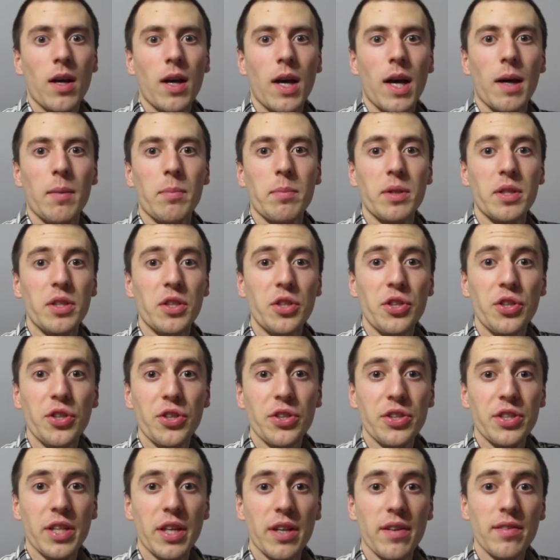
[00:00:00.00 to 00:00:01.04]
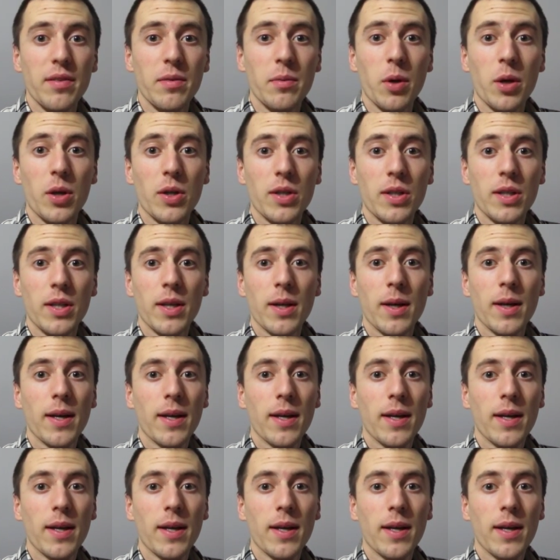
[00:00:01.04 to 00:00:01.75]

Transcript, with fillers: Happy New Year to everyone.